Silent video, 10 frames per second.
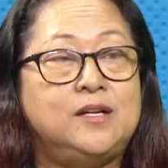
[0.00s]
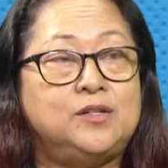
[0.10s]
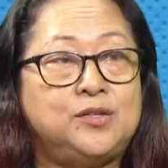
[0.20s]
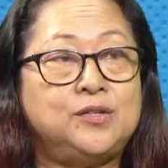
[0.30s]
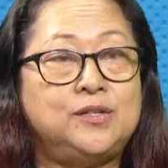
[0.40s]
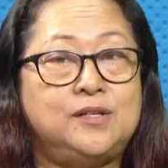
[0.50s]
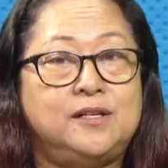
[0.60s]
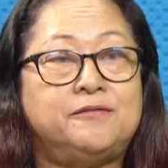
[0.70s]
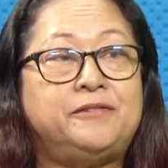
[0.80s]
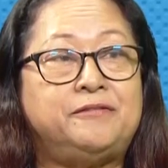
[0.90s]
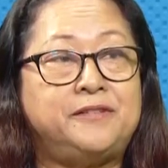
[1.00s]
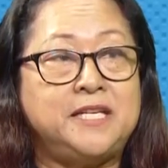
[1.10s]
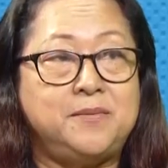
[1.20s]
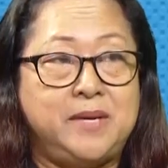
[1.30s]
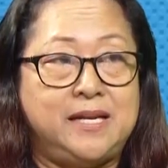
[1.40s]
to
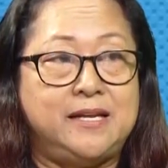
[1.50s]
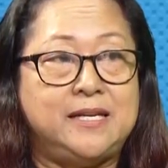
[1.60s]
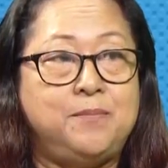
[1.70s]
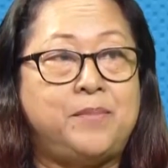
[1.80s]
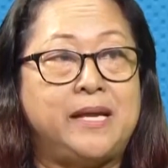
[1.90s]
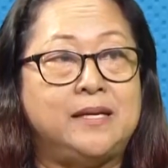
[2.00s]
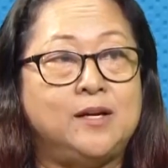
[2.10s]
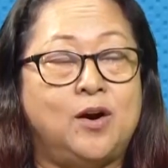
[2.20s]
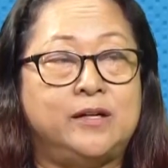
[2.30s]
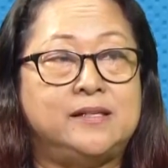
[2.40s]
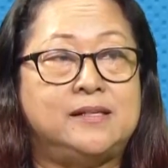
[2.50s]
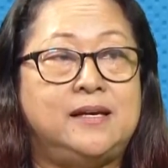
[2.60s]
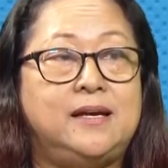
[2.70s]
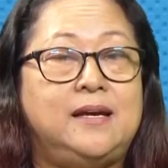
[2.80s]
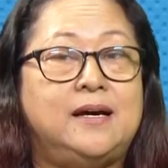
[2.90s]
$15 million, depending on the
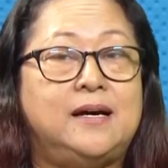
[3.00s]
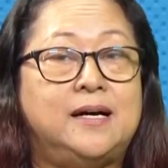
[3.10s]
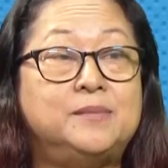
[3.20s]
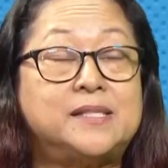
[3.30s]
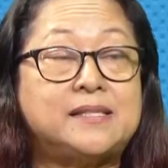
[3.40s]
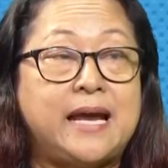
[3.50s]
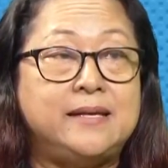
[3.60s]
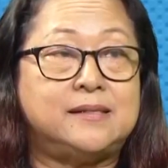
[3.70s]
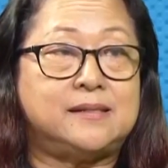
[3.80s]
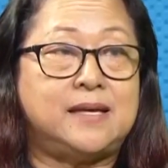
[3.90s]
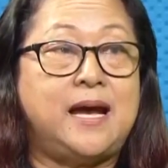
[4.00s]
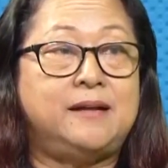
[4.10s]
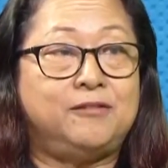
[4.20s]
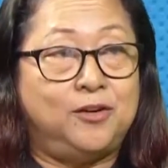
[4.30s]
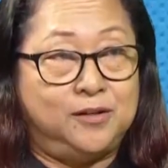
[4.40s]
size
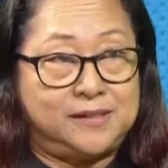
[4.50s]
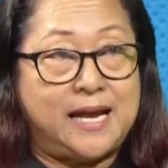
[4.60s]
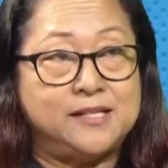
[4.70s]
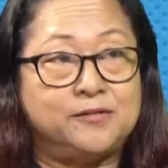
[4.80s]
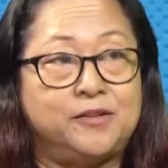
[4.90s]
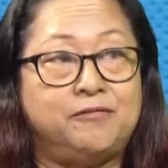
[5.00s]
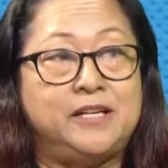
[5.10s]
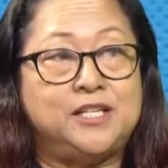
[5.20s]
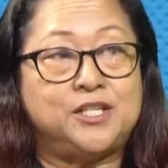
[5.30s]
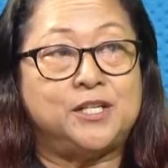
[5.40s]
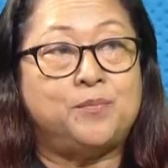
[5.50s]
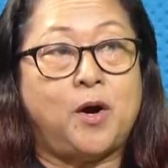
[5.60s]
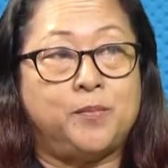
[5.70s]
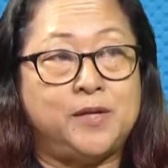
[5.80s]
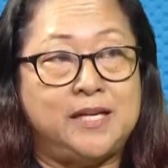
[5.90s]
of the village and the
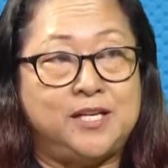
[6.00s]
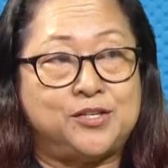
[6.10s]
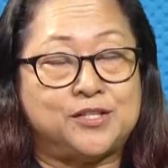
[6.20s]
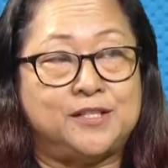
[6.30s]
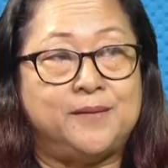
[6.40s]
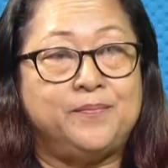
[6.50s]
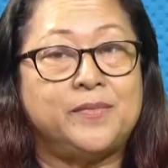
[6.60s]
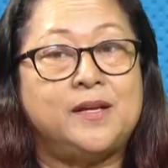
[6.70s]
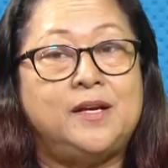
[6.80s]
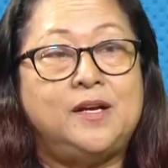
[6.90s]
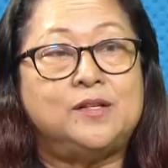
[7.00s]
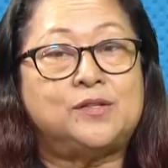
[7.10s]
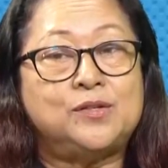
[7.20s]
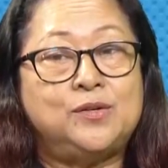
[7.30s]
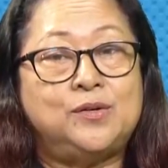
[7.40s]
population.
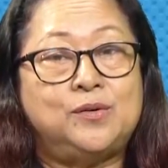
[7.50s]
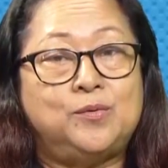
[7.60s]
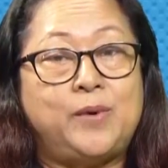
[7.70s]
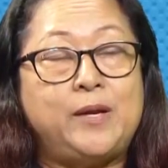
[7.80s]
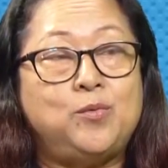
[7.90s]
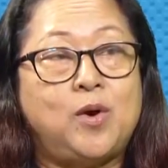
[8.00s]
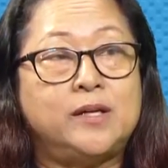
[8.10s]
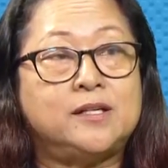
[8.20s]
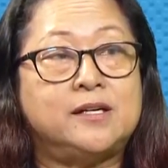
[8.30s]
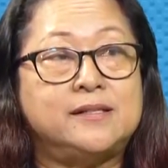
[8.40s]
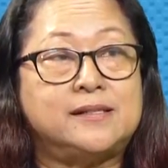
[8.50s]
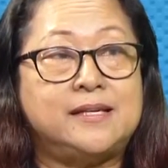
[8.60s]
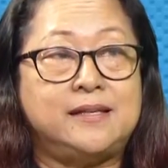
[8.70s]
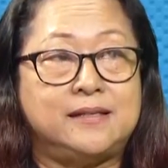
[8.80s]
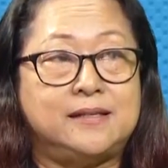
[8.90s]
So when one
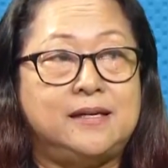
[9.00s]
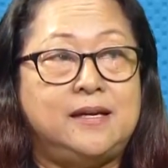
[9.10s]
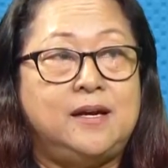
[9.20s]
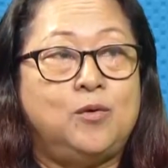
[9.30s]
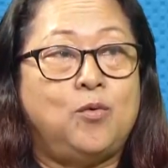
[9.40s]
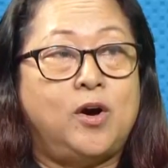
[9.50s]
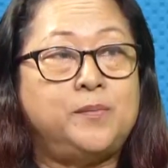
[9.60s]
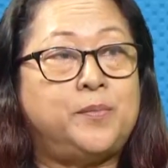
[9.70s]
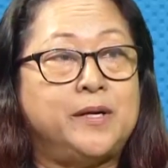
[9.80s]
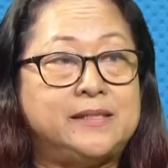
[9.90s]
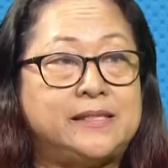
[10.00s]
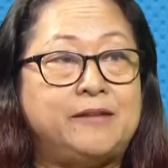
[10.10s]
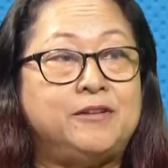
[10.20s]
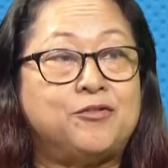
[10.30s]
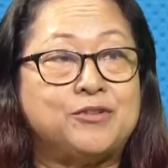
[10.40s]
consider
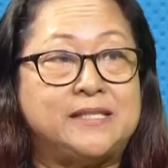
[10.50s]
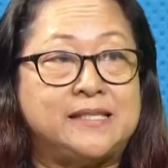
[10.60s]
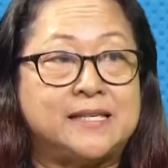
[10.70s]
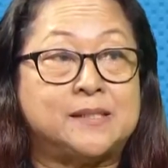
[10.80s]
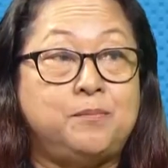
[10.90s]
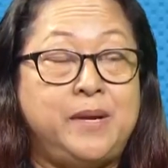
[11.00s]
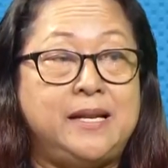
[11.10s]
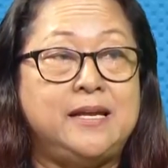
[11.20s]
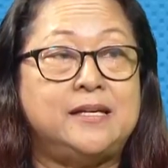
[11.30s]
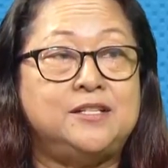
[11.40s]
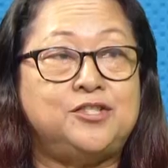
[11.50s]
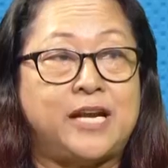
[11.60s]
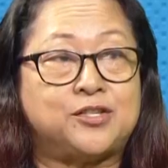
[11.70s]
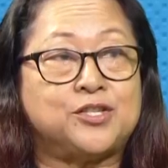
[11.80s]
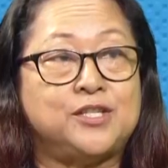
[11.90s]
$1.736 billion
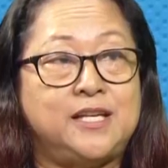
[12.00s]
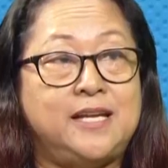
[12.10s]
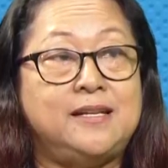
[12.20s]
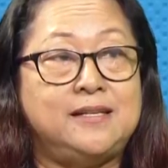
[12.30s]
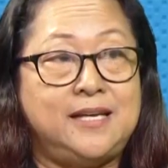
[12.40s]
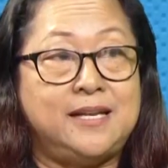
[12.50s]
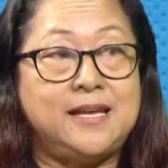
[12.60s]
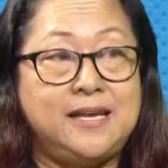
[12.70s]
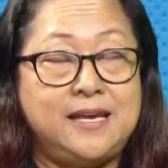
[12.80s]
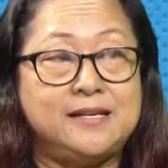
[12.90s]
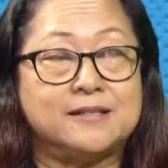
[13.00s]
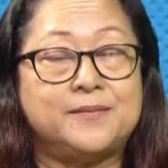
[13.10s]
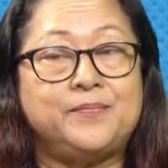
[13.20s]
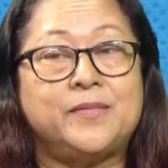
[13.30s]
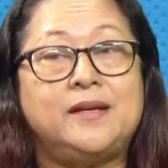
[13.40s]
injection in a
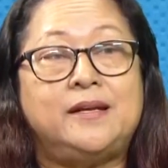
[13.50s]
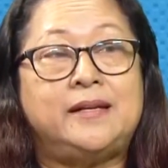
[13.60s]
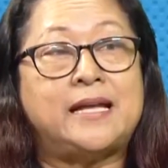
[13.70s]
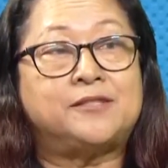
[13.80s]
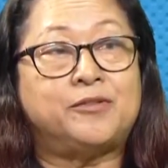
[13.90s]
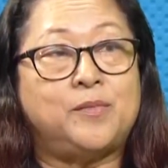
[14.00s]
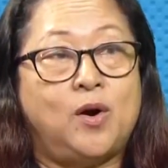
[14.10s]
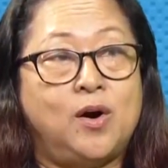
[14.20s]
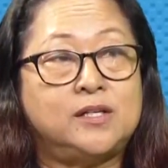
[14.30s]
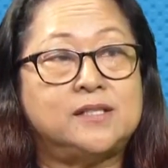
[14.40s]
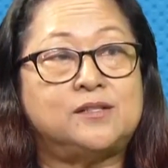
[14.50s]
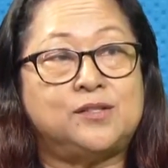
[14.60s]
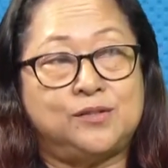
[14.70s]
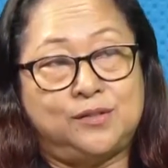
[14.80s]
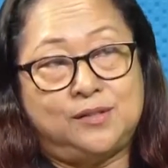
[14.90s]
year, that's from August
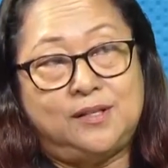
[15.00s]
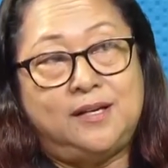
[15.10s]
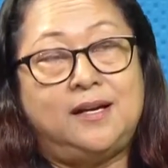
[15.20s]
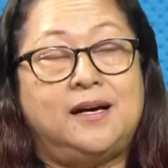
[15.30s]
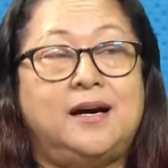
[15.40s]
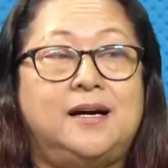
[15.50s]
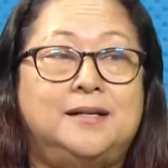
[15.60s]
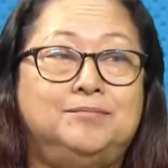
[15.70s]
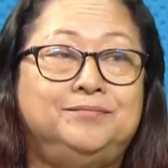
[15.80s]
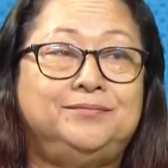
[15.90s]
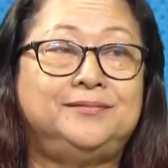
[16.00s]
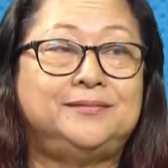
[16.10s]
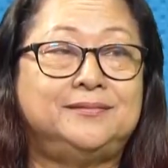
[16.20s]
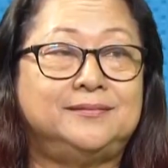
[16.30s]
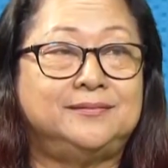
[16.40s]
to July,
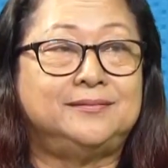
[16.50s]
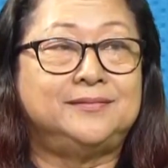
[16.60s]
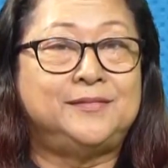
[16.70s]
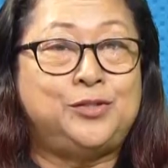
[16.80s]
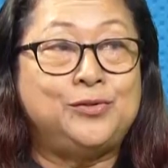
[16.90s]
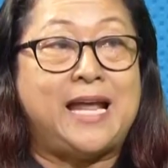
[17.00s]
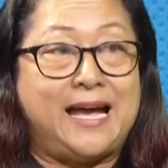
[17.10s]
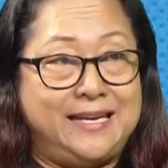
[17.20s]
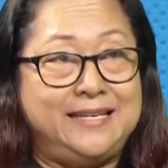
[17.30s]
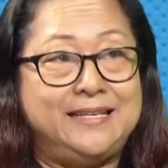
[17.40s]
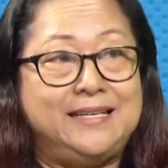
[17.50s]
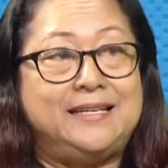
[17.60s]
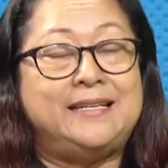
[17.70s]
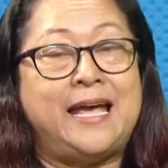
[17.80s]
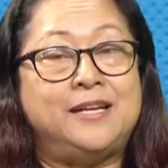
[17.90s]

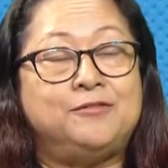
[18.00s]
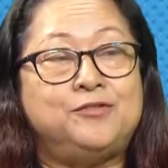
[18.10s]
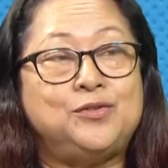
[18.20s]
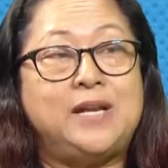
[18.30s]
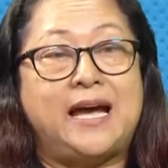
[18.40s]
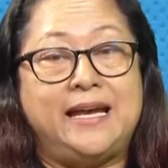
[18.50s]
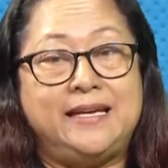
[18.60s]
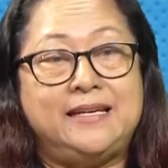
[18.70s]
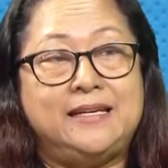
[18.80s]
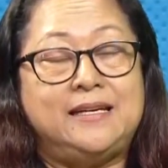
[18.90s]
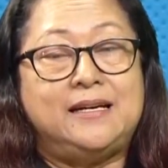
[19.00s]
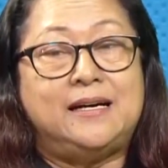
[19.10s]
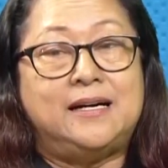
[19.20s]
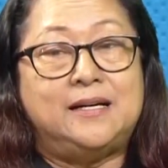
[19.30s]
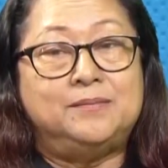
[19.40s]
the end of July,
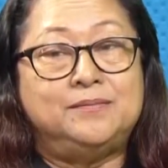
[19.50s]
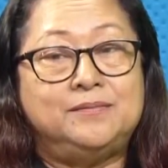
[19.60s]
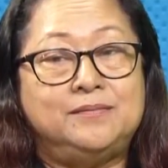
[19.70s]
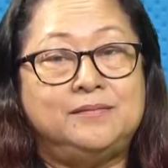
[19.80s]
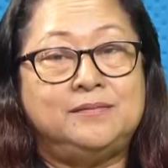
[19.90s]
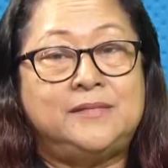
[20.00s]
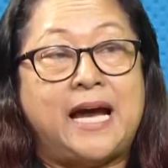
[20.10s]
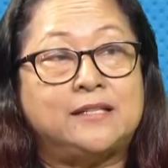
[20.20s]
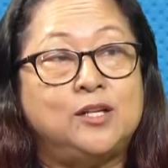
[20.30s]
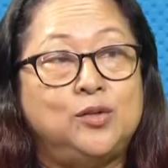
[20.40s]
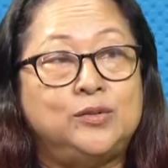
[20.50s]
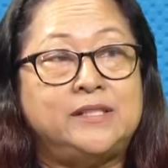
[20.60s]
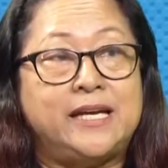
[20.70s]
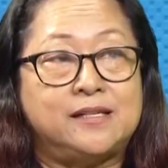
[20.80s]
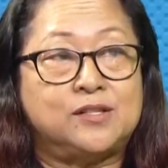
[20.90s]
that alone
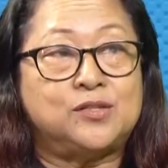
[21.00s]
tells a